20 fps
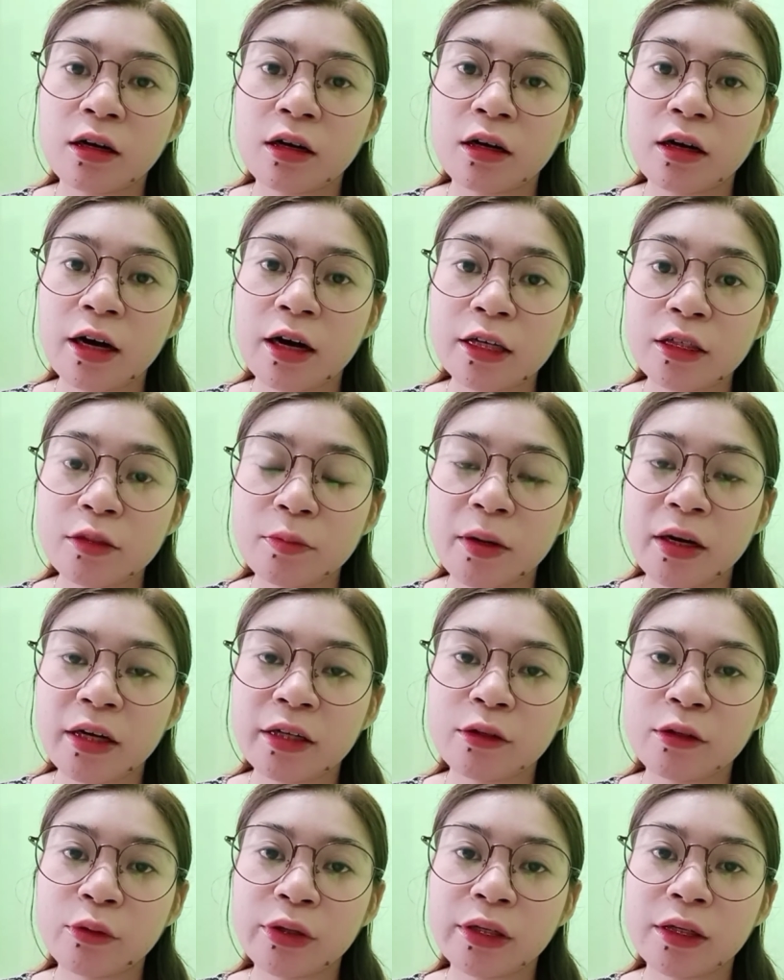
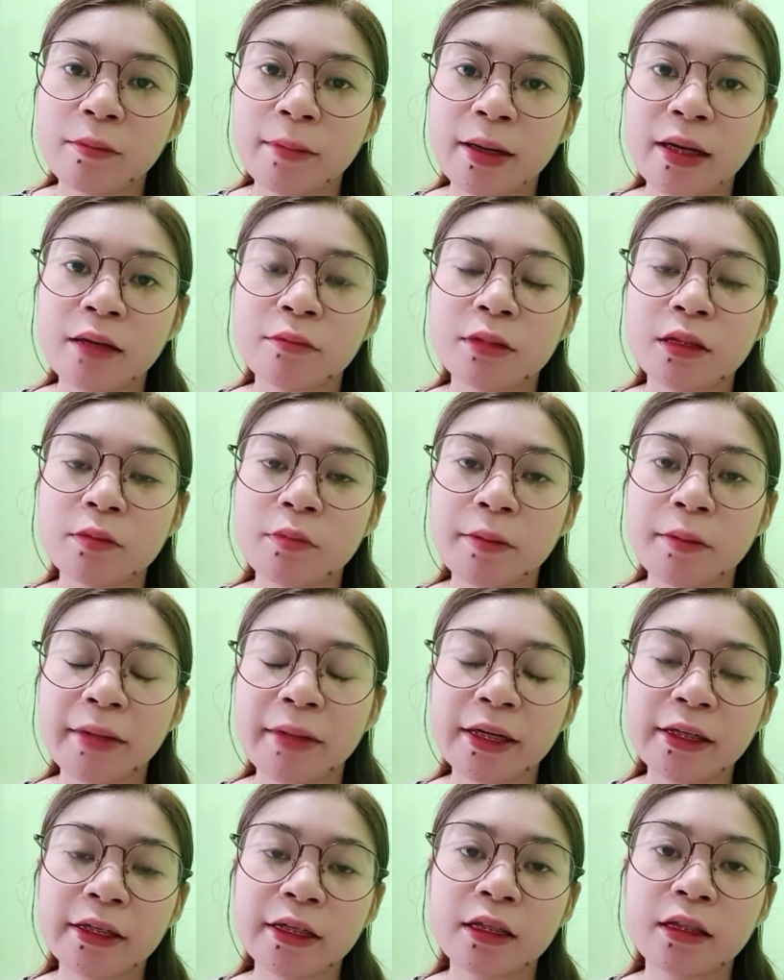husband or the man must be
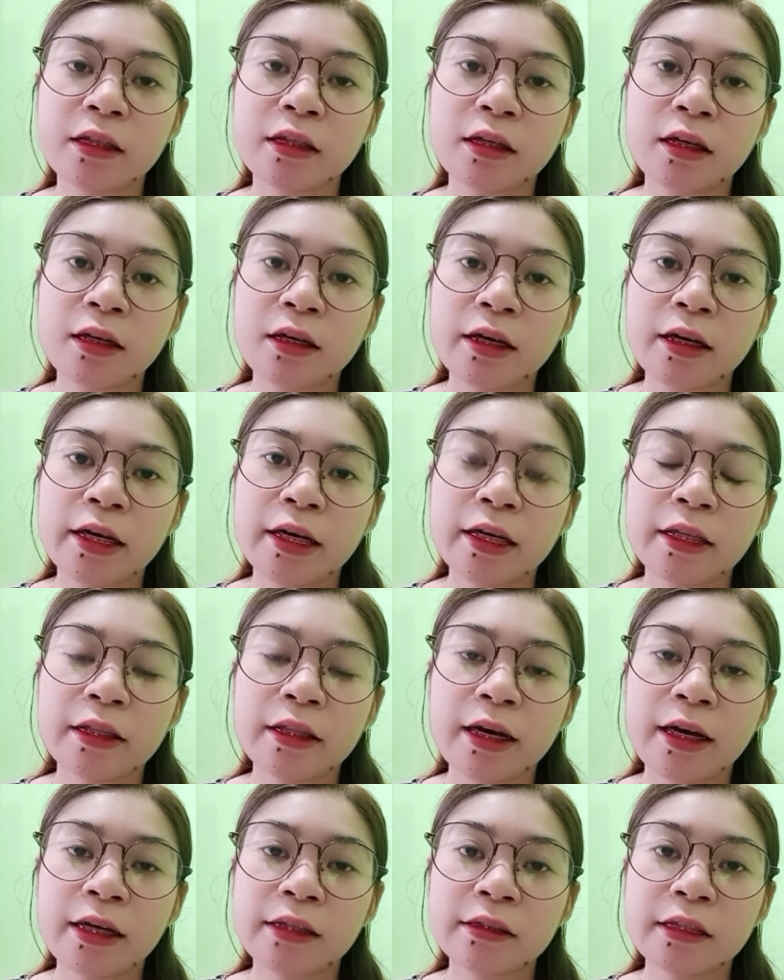married and
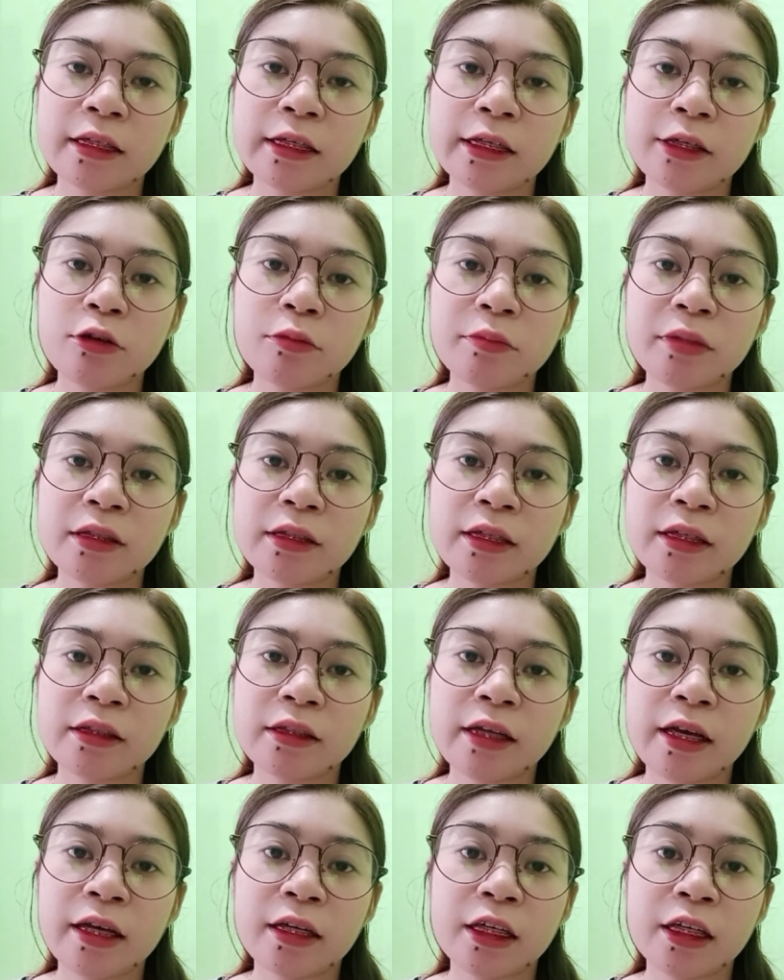that he committed
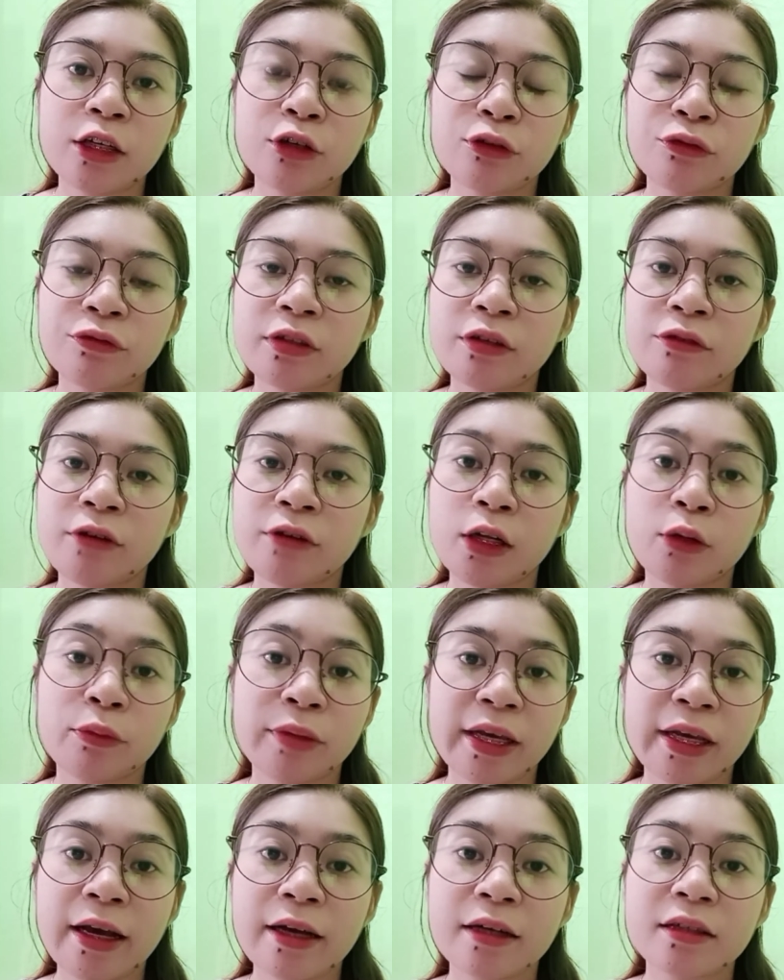any of the
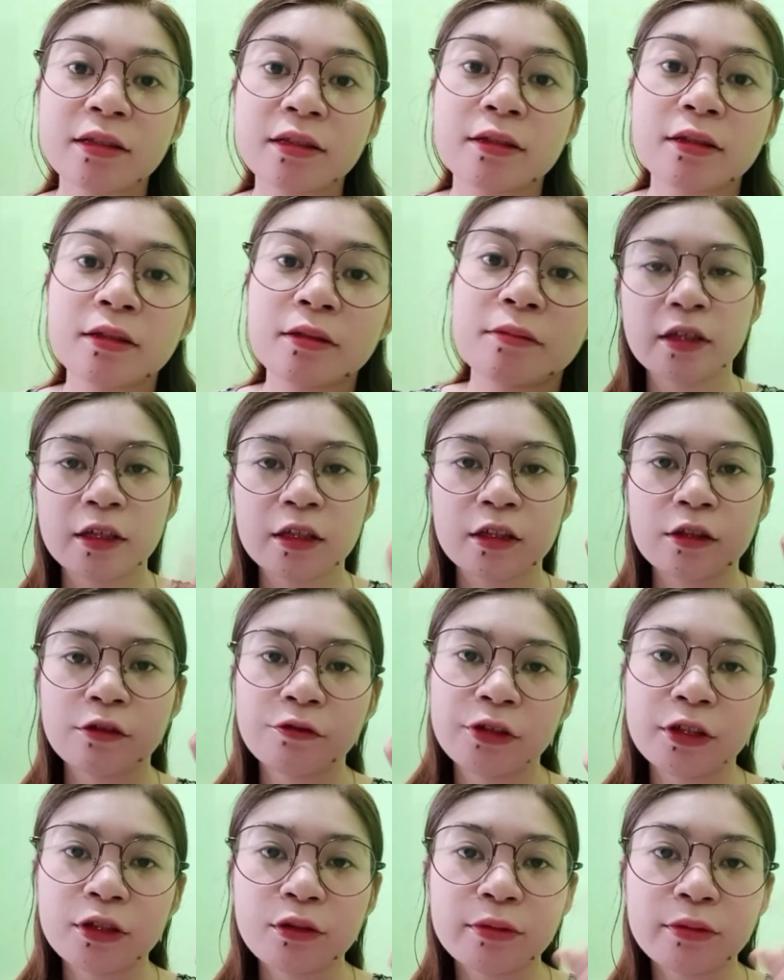following acts. The
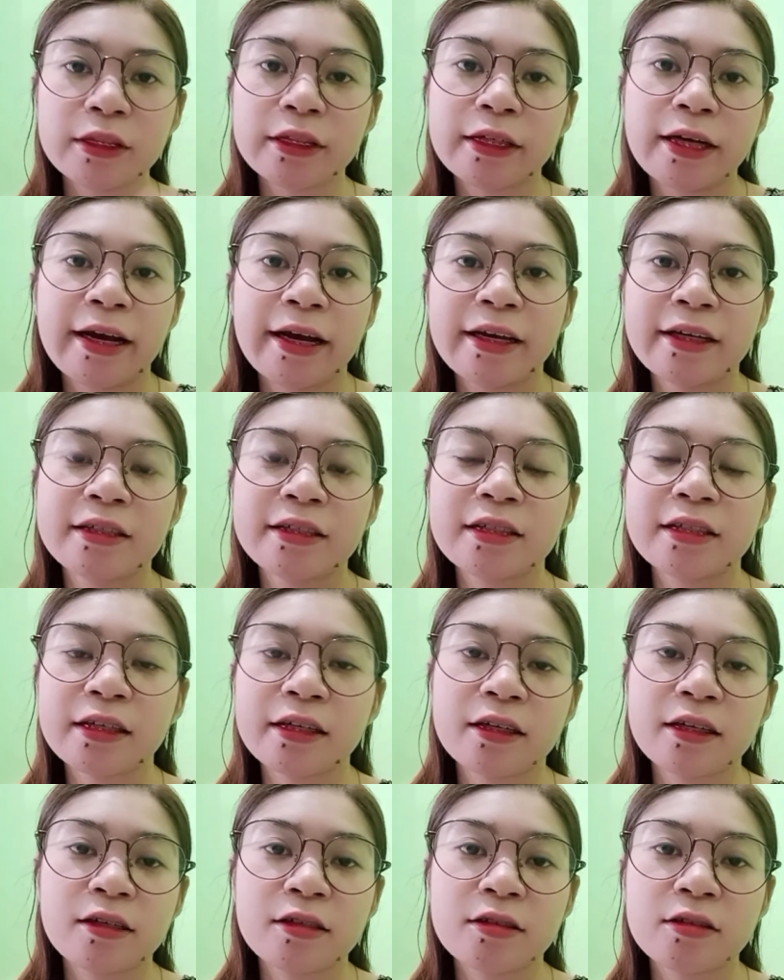first one, guys,
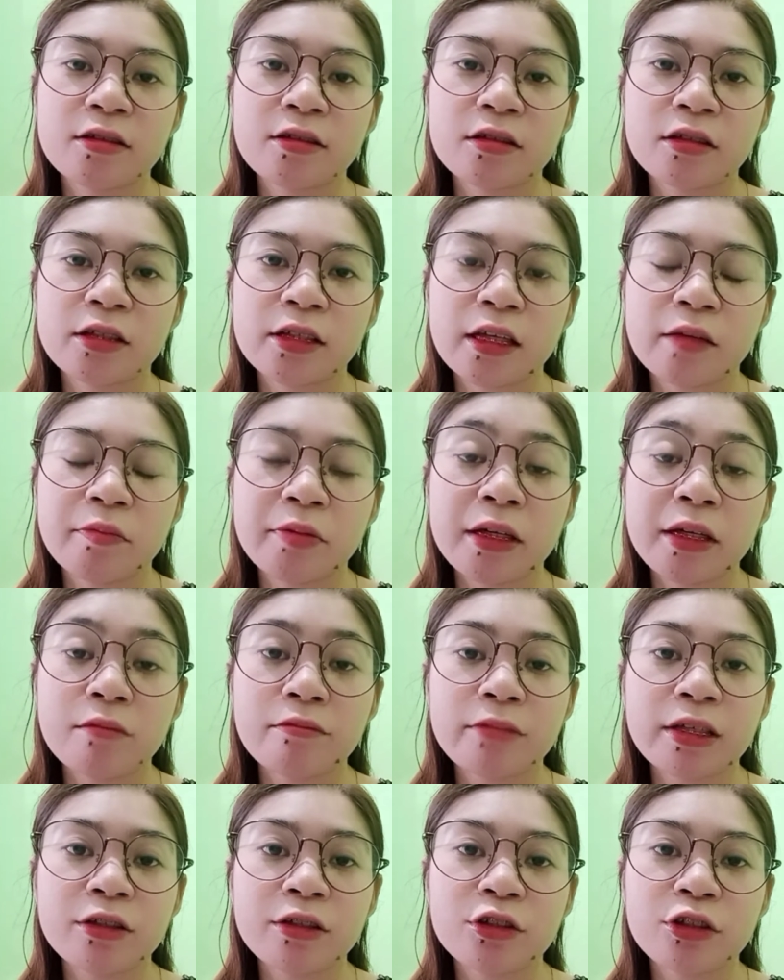is keeping a
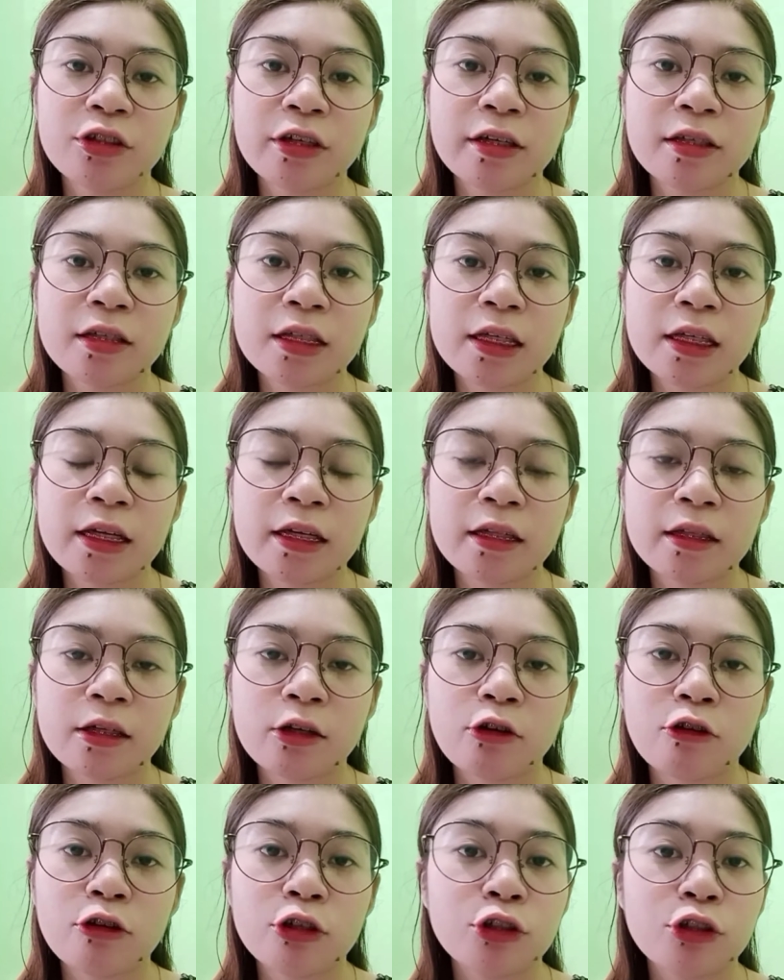mistress in the
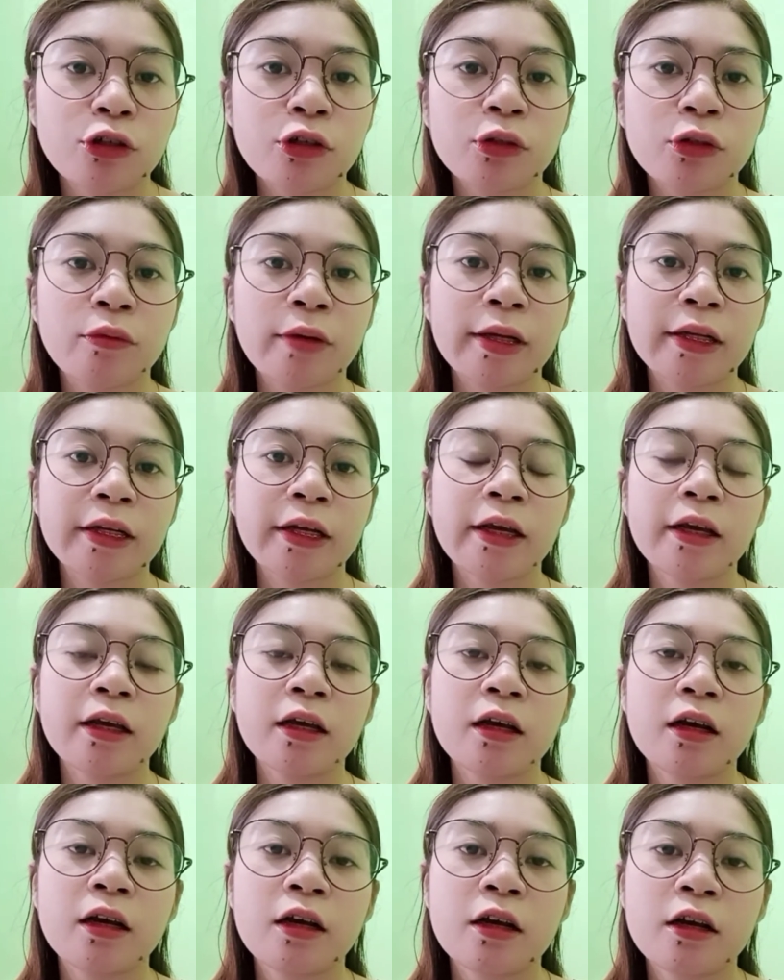conjugal dwelling.